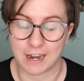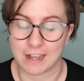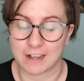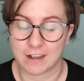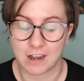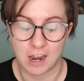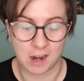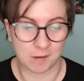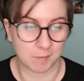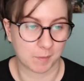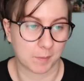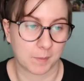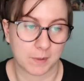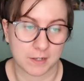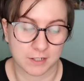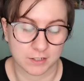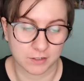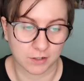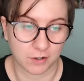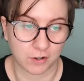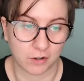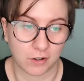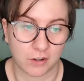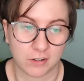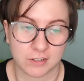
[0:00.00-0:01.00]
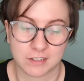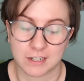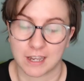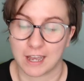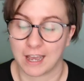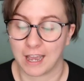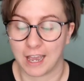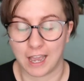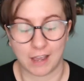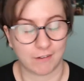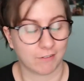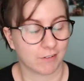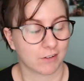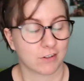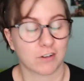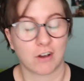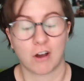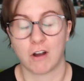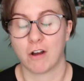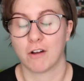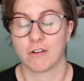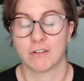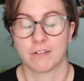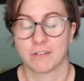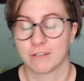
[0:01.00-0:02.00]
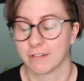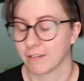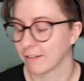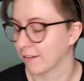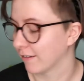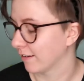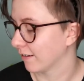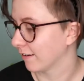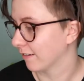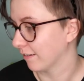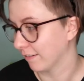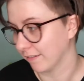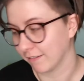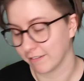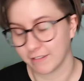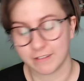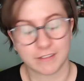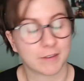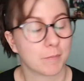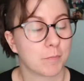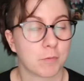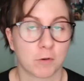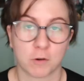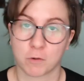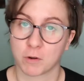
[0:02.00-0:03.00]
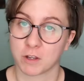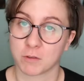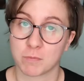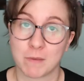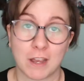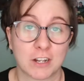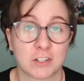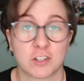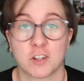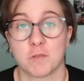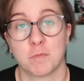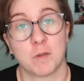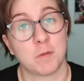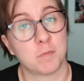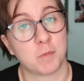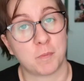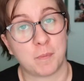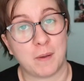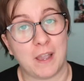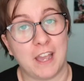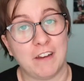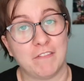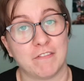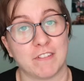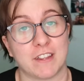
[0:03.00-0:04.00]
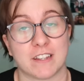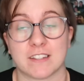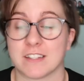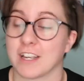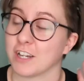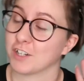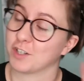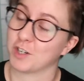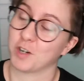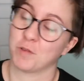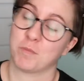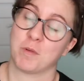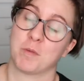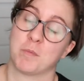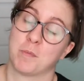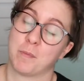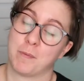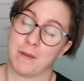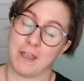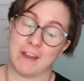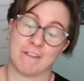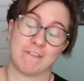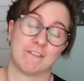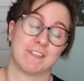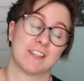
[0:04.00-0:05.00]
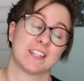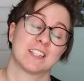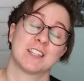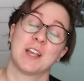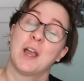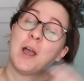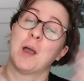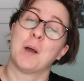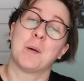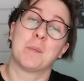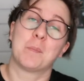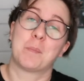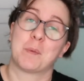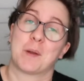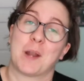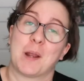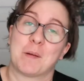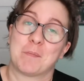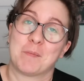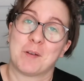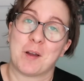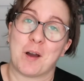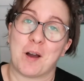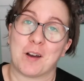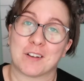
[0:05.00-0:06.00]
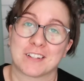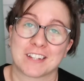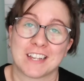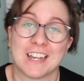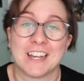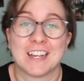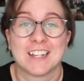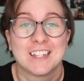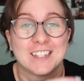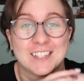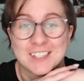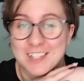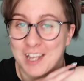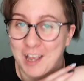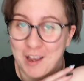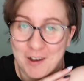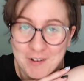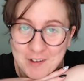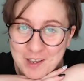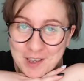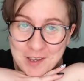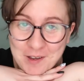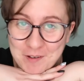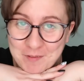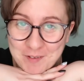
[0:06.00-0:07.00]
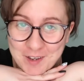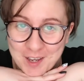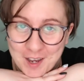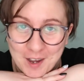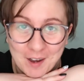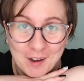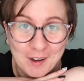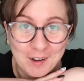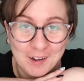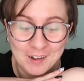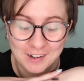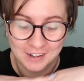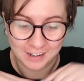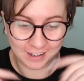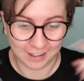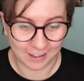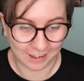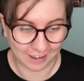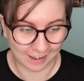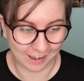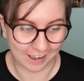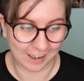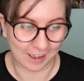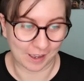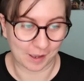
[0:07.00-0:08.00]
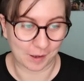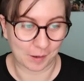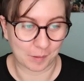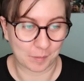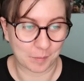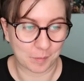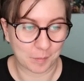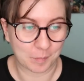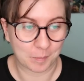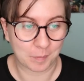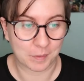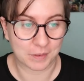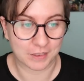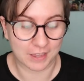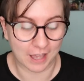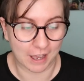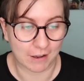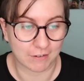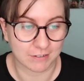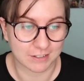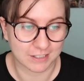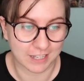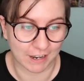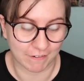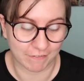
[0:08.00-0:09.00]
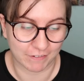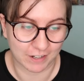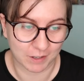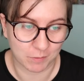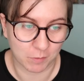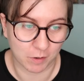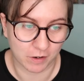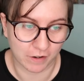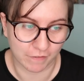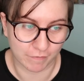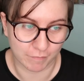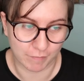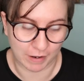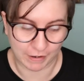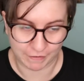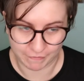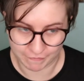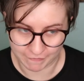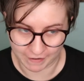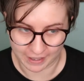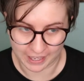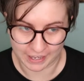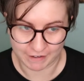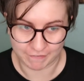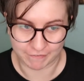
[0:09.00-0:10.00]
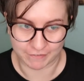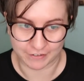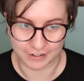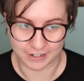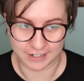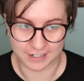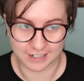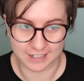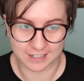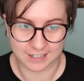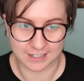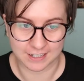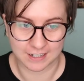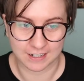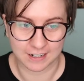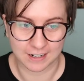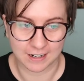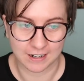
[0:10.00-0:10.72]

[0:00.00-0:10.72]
I can't remember what it's called. I haven't got the book with me. I should have been prepared for this, but I'm not, so here we are. But that was definitely one of my favourites.